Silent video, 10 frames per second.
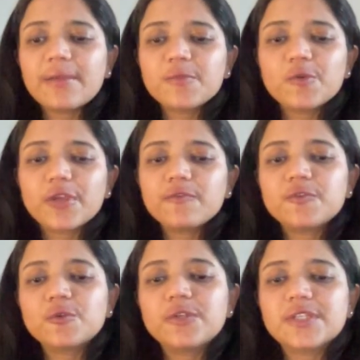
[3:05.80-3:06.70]
I'm going
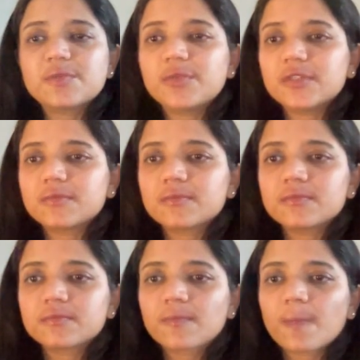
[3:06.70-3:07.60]
to Lisbon,
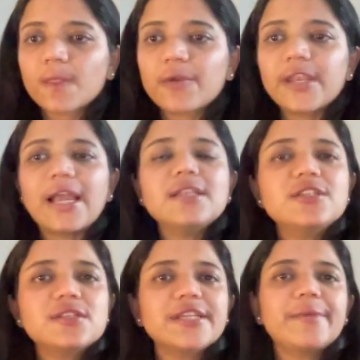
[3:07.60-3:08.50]
right? I'll
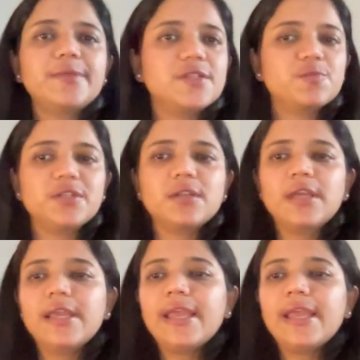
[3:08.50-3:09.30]
just type Lisbon.